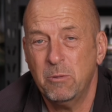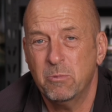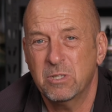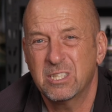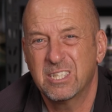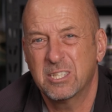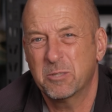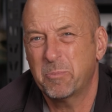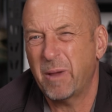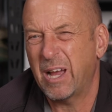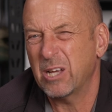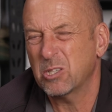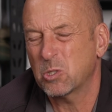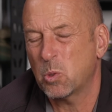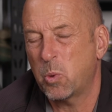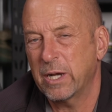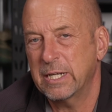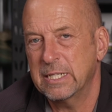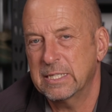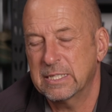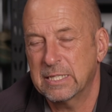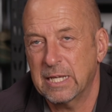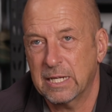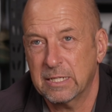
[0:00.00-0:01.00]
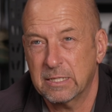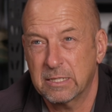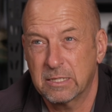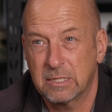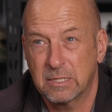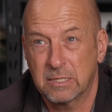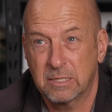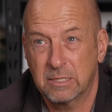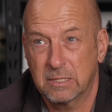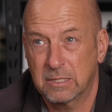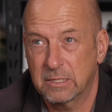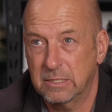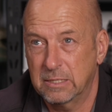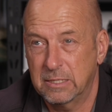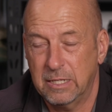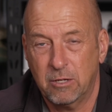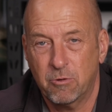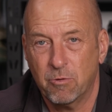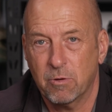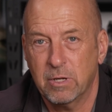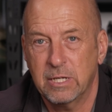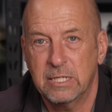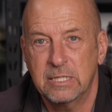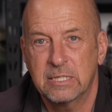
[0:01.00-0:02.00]
which is about 26
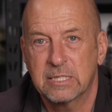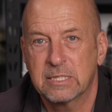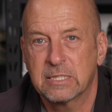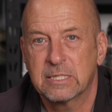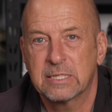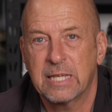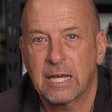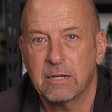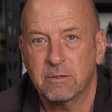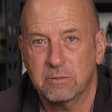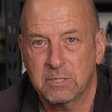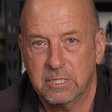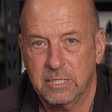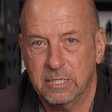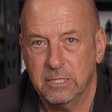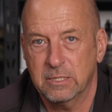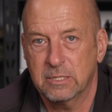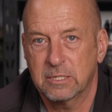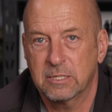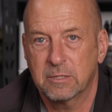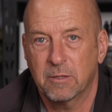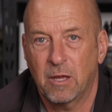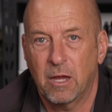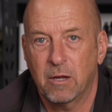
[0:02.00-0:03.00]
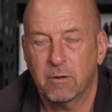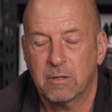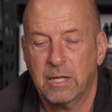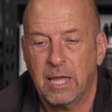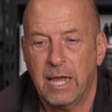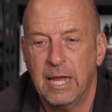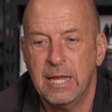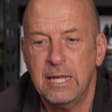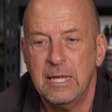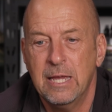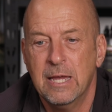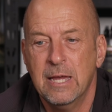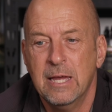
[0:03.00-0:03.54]
degrees Celsius, okay?